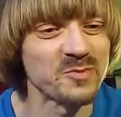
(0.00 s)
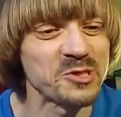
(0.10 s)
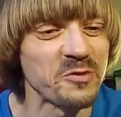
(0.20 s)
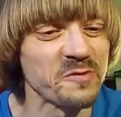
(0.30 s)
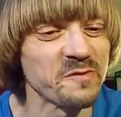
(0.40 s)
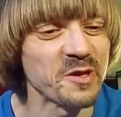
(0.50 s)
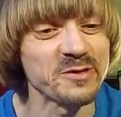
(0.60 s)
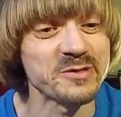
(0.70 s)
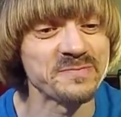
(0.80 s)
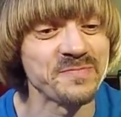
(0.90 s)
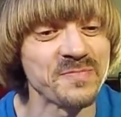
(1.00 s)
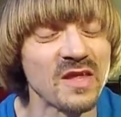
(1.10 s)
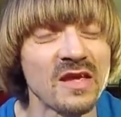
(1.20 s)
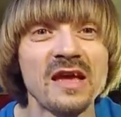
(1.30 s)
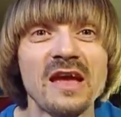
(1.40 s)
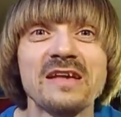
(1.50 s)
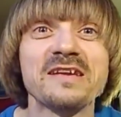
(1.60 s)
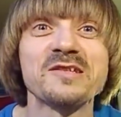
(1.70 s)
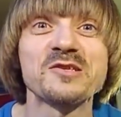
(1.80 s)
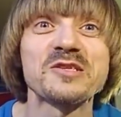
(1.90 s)
to show the videos.
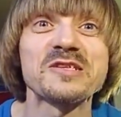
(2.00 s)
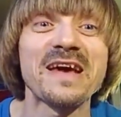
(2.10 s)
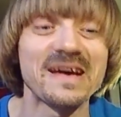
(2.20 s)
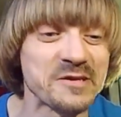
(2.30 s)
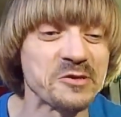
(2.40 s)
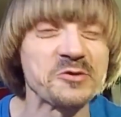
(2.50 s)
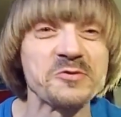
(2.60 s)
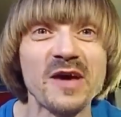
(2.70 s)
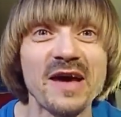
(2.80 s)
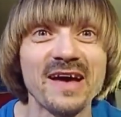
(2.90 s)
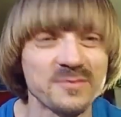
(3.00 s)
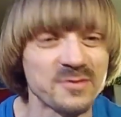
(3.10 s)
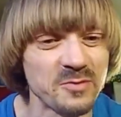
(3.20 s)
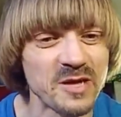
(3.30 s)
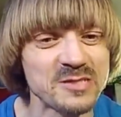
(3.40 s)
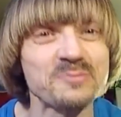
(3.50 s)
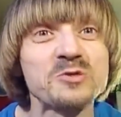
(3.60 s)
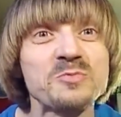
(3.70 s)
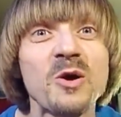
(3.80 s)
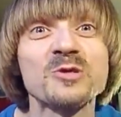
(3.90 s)
Needless to say, I didn't do that. You imagine
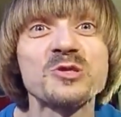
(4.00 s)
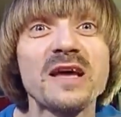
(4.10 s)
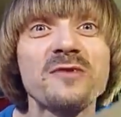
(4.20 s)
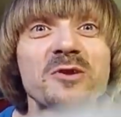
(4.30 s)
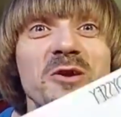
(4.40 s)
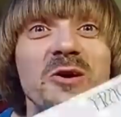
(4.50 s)
the postage that would